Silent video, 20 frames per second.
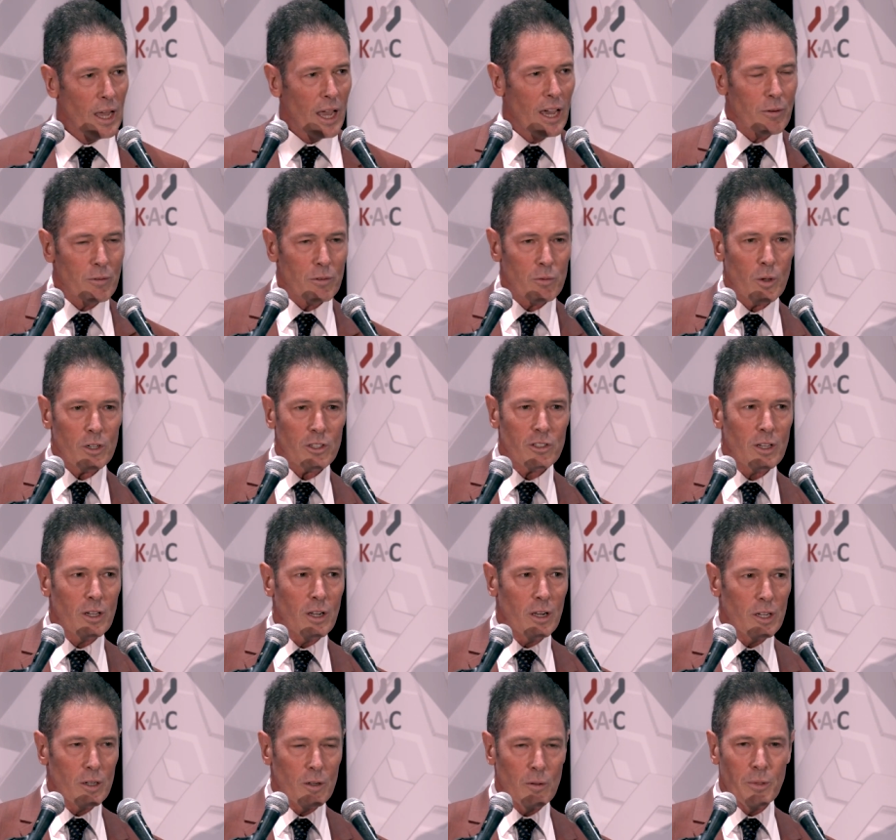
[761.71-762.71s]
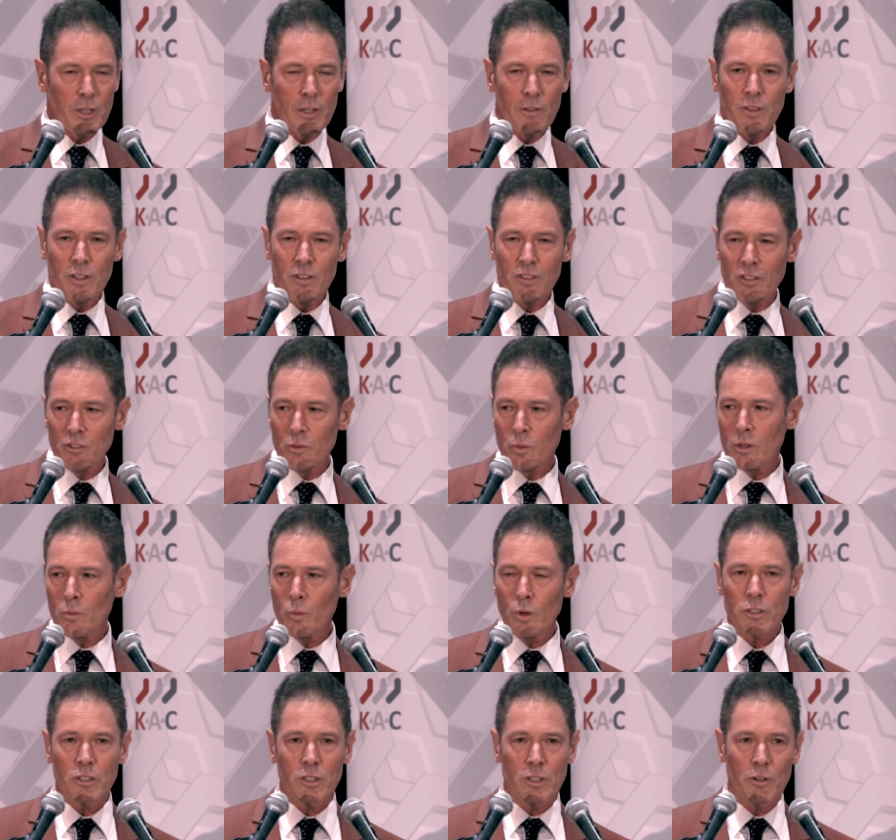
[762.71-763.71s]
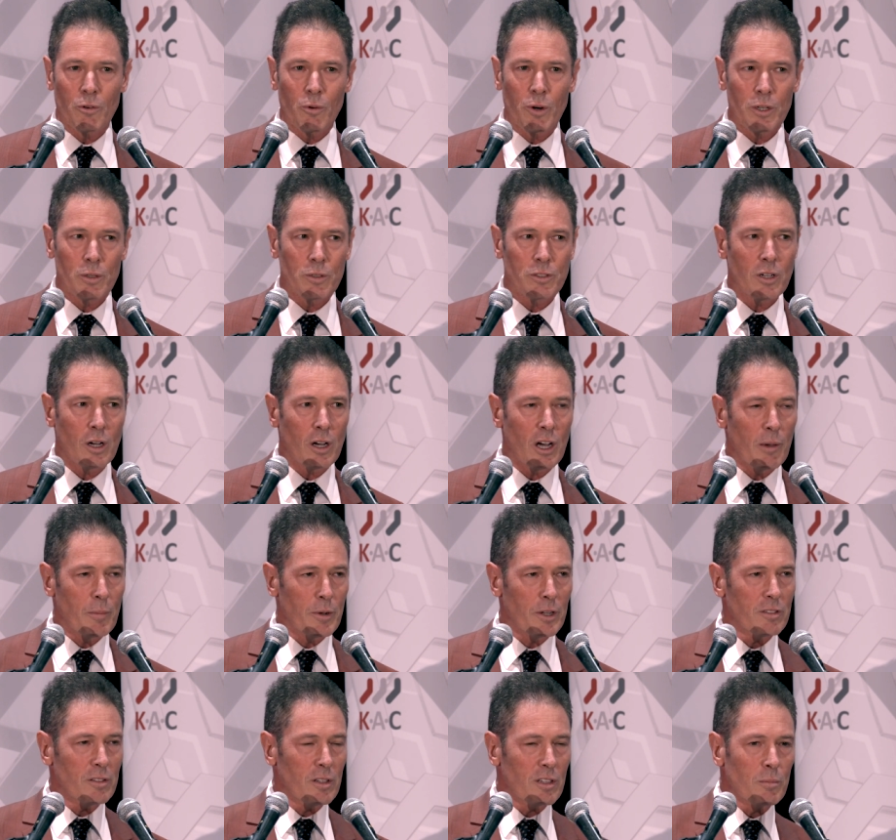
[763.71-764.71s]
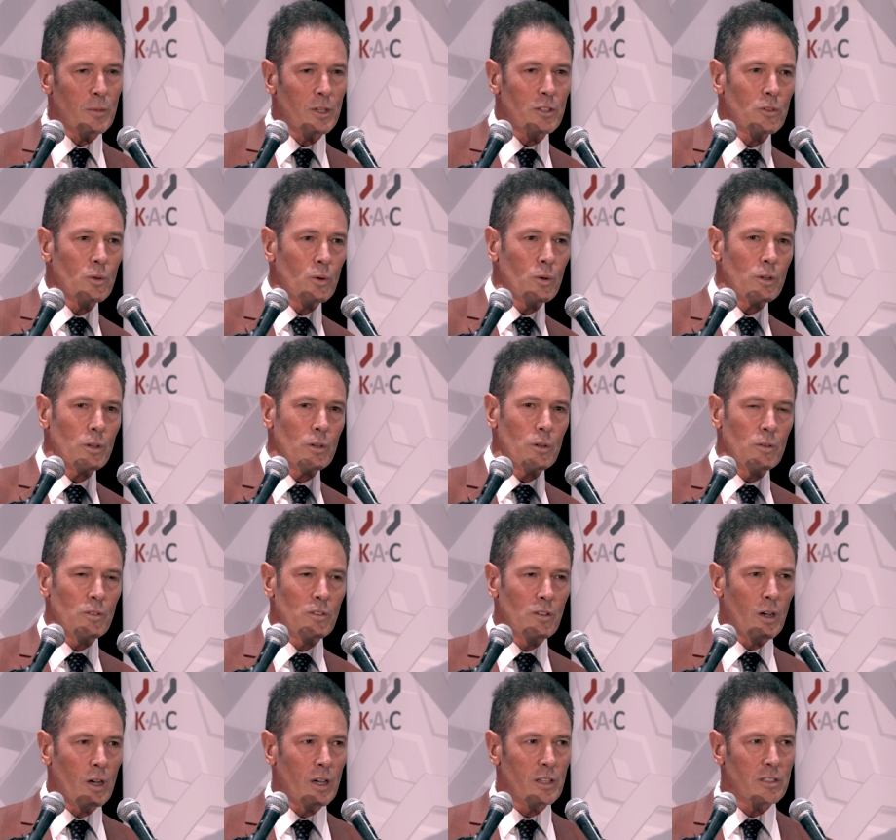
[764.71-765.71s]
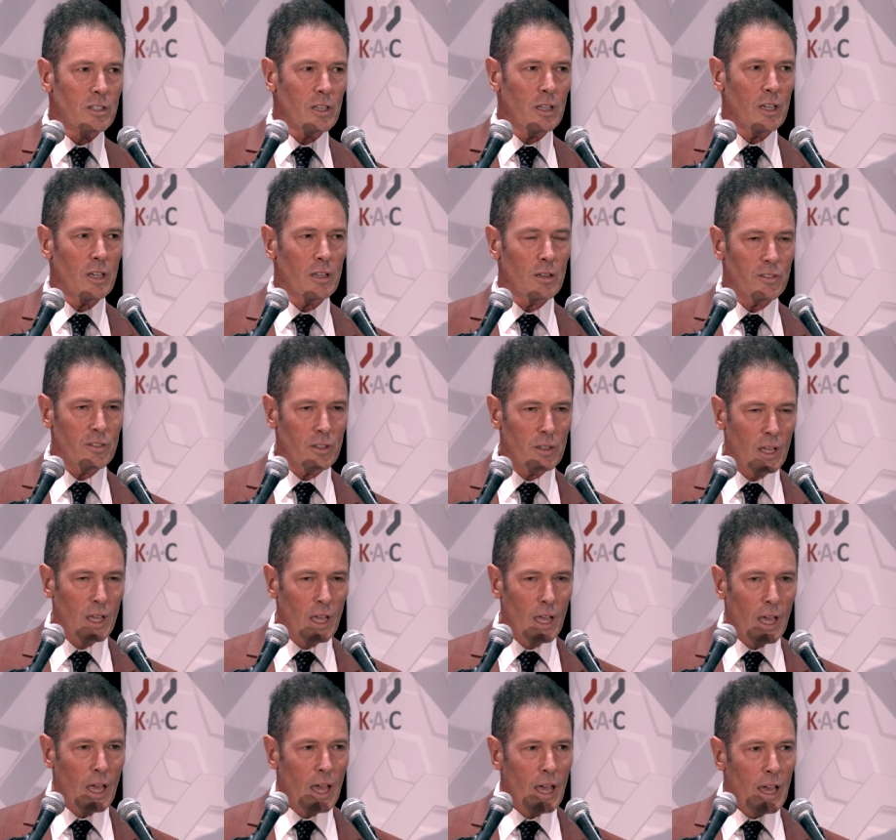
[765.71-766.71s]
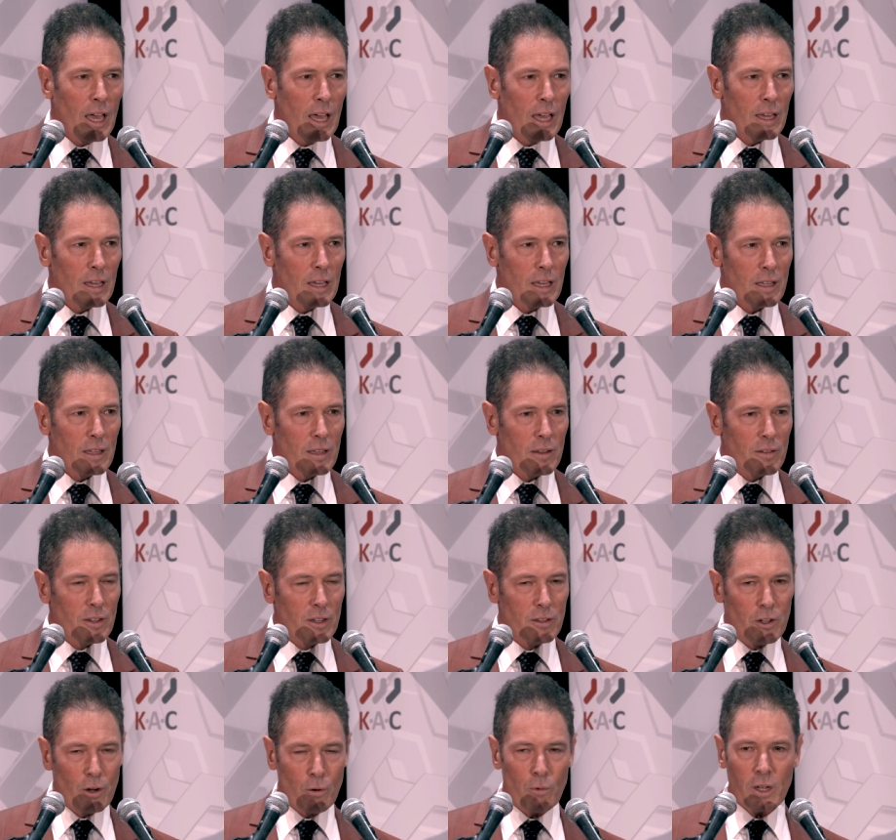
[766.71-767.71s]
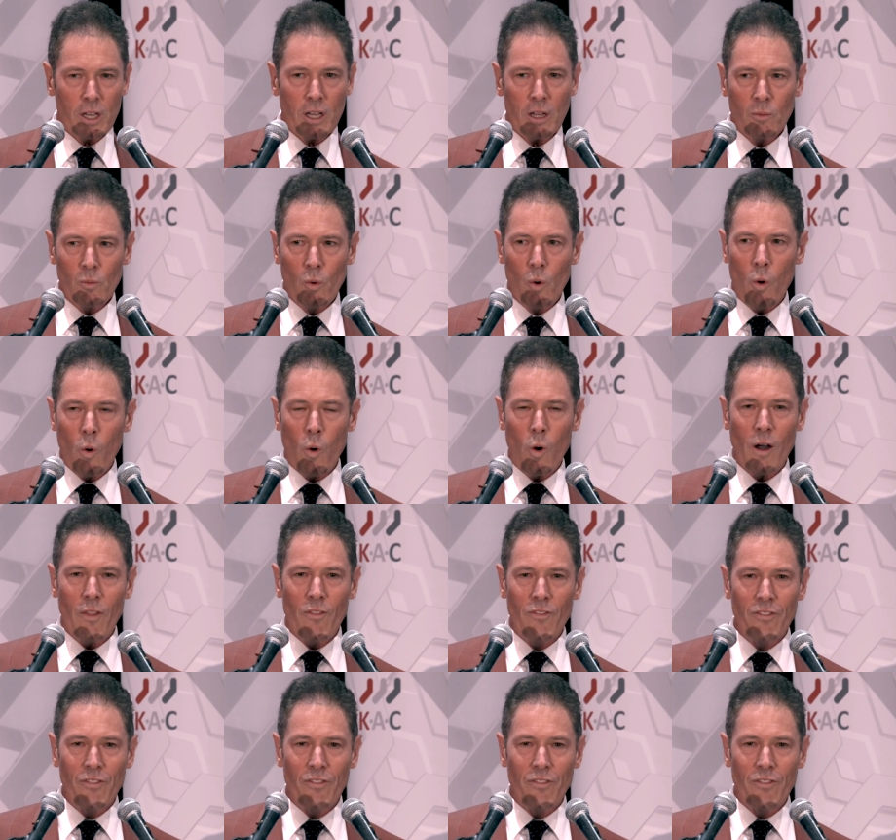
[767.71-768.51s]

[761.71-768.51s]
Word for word: And I was watching a little bit of this because we could watch it in real time. And I said to my daughter, who's 19, I said, that the Korean War